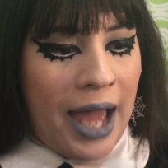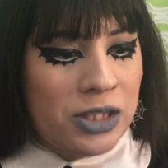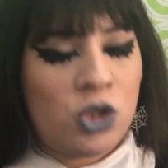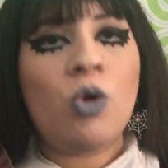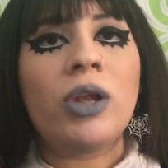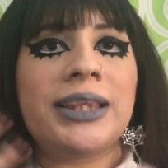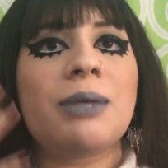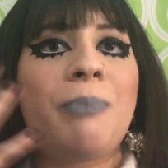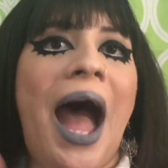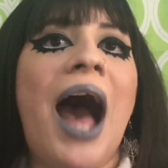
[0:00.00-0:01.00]
do like the
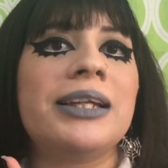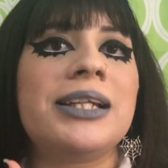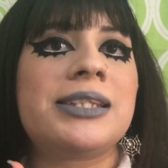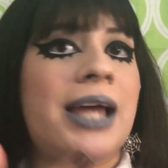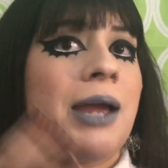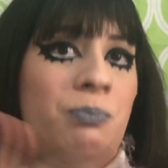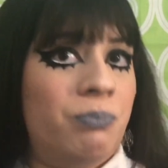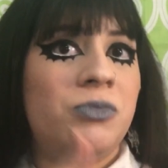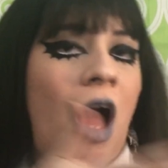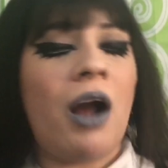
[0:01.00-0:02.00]
palettes I
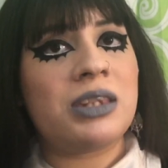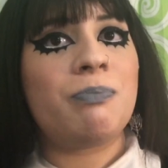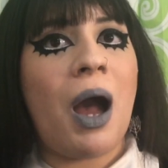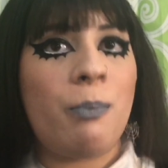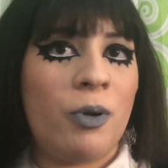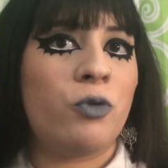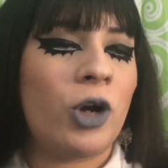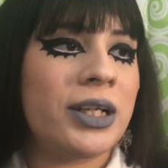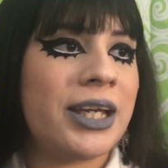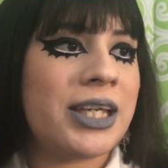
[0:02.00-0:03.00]
talked about
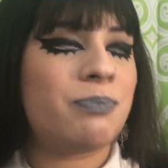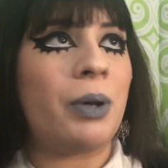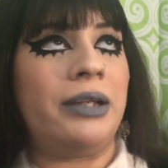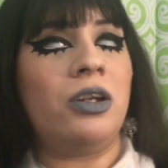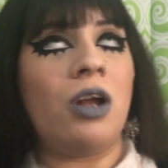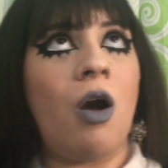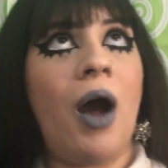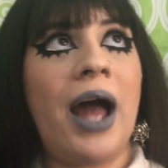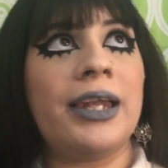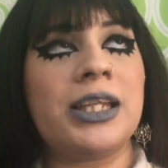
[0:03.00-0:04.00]
before this, but you know,
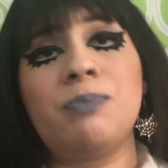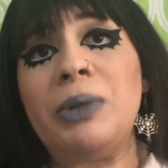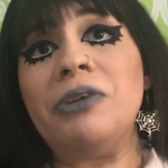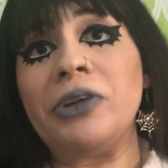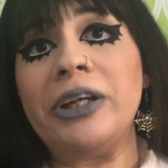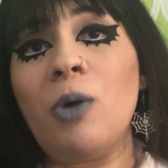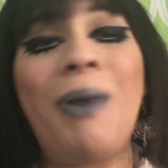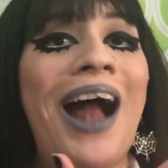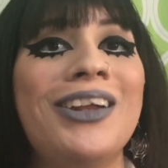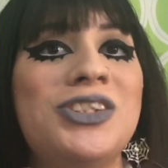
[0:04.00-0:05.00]
let's be real,
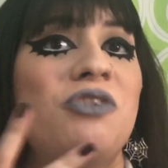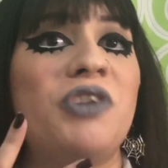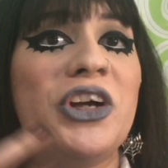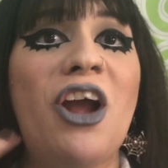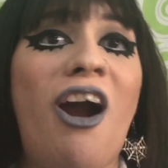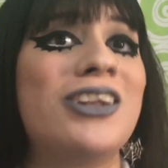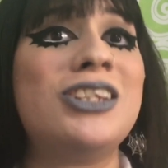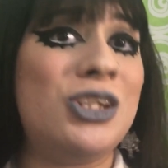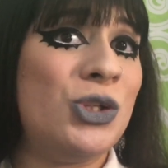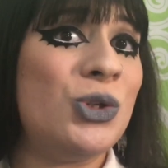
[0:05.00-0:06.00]
palettes are very hard
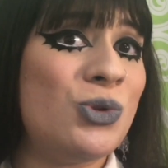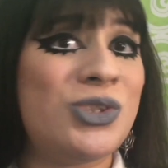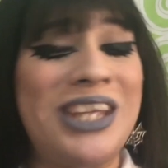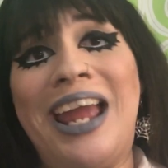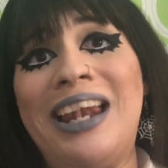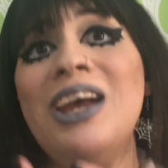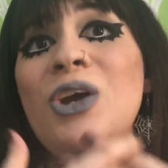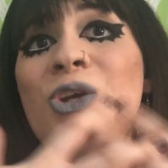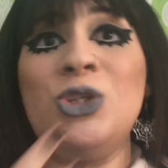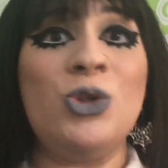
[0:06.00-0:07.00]
to use and
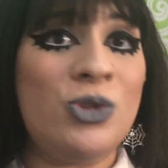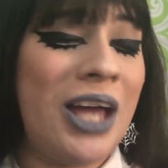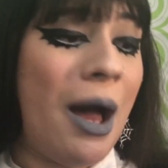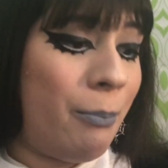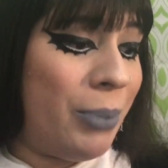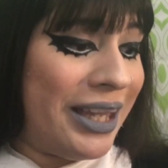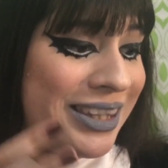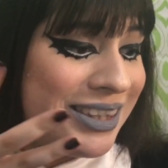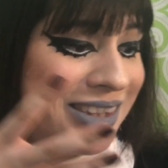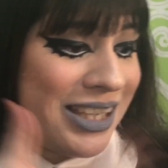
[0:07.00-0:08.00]
use up.
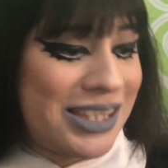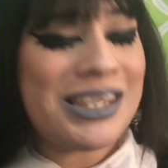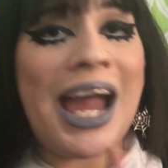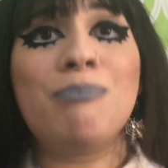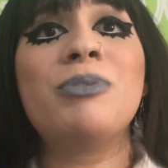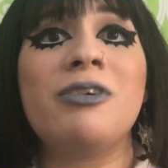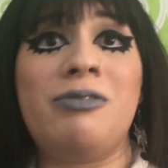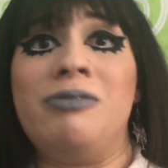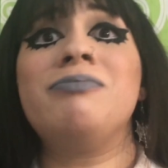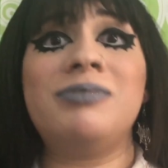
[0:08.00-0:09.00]
But this type of
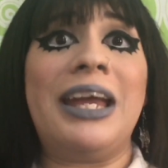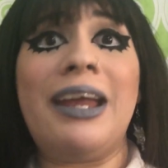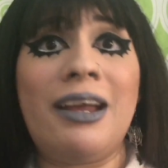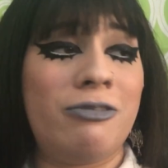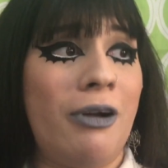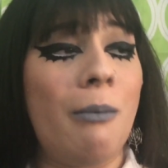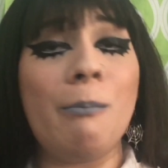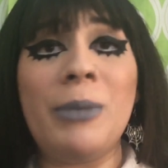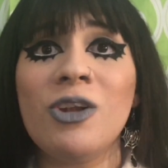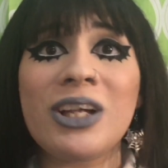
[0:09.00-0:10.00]
thing
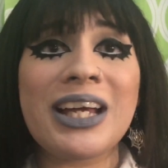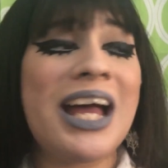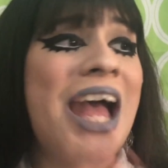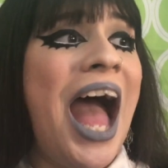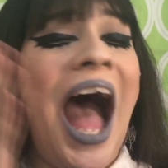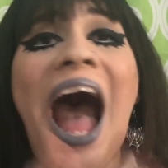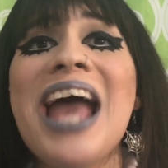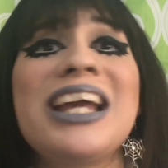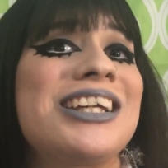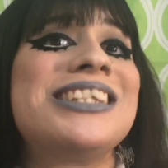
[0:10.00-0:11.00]
from Milk,
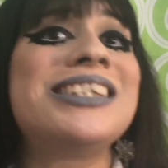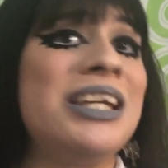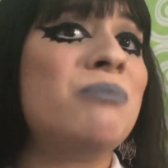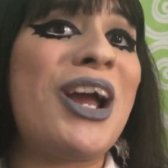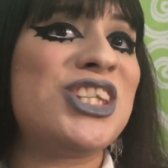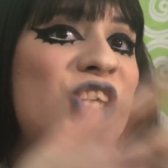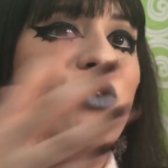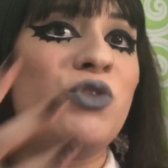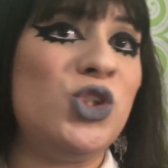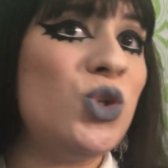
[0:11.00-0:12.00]
I could see
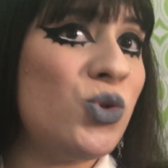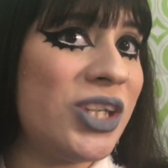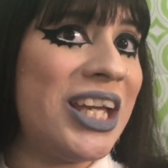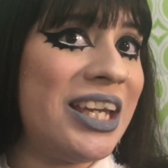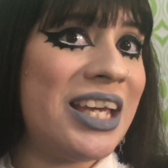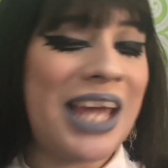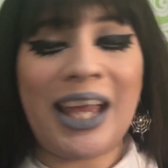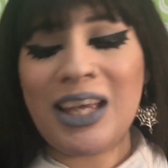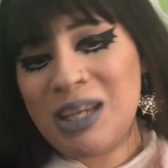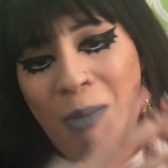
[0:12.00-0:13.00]
myself using this. I
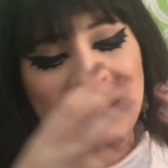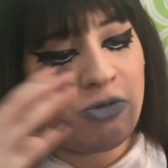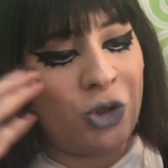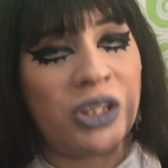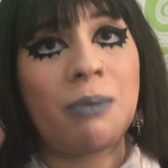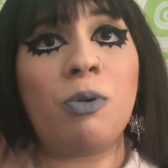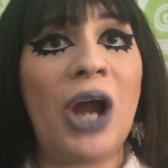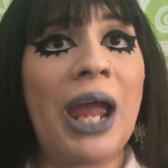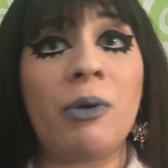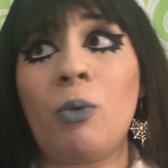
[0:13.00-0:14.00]
could see myself using the
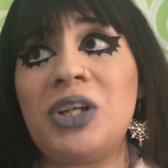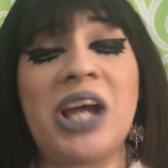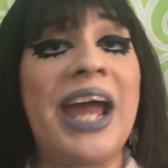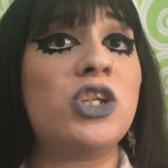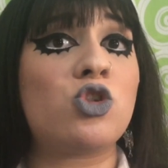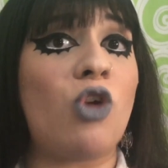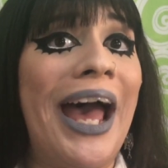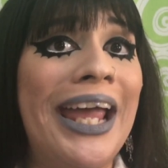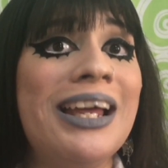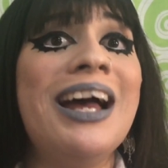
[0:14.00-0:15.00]
primer, which I
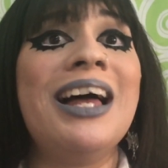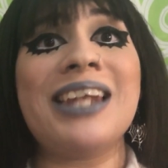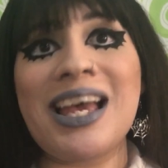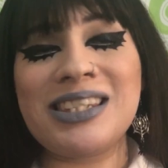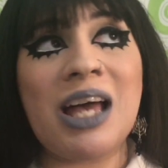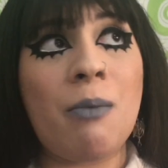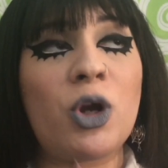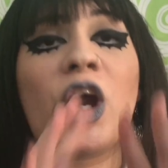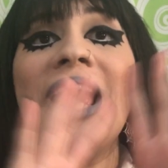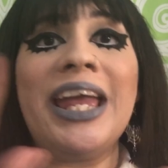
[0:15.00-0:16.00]
tried last
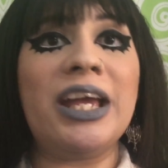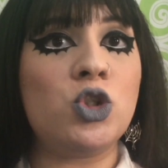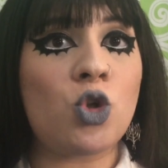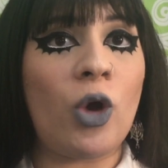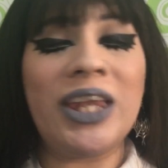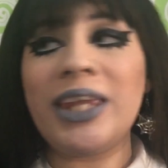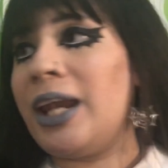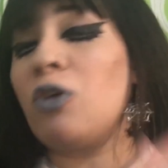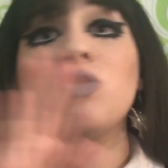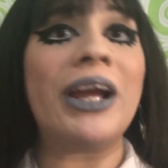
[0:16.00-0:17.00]
summer, enjoyed
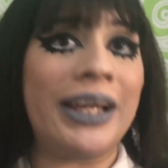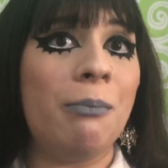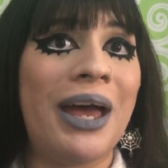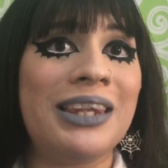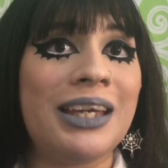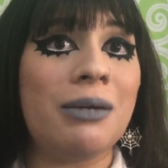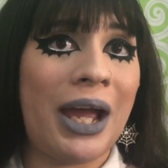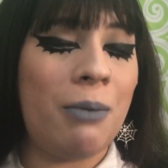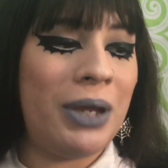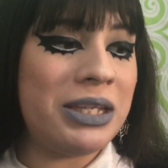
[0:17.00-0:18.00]
it, recommended, in my
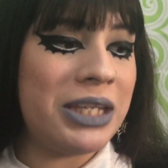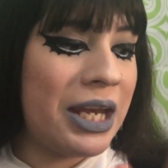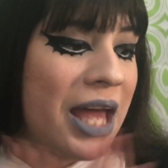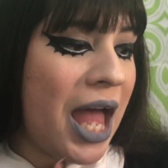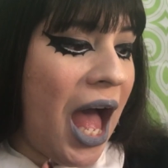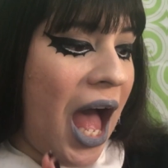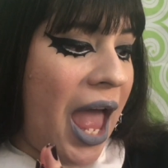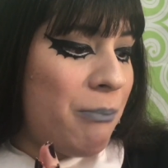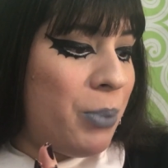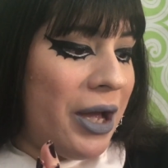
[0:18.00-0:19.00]
opinion.
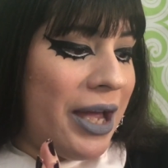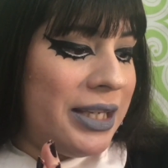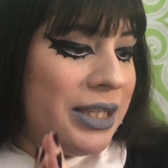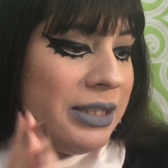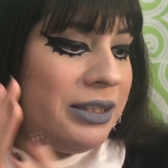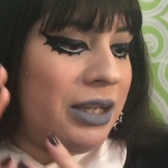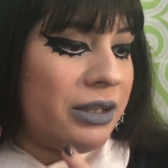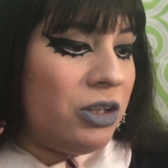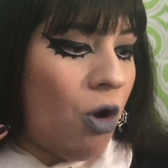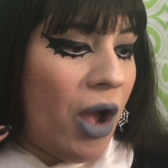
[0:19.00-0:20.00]
But
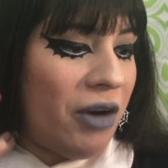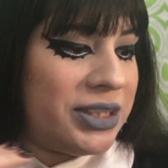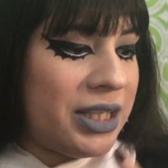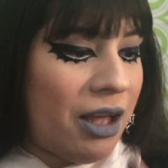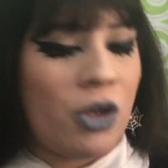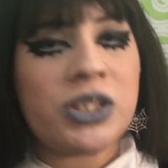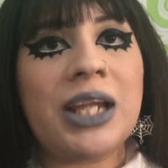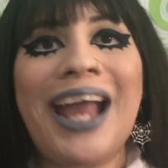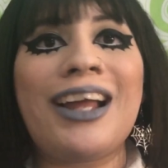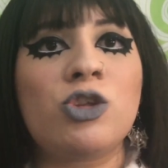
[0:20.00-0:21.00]
you know, everything else in
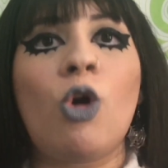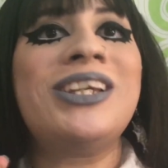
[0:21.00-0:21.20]
it, I could totally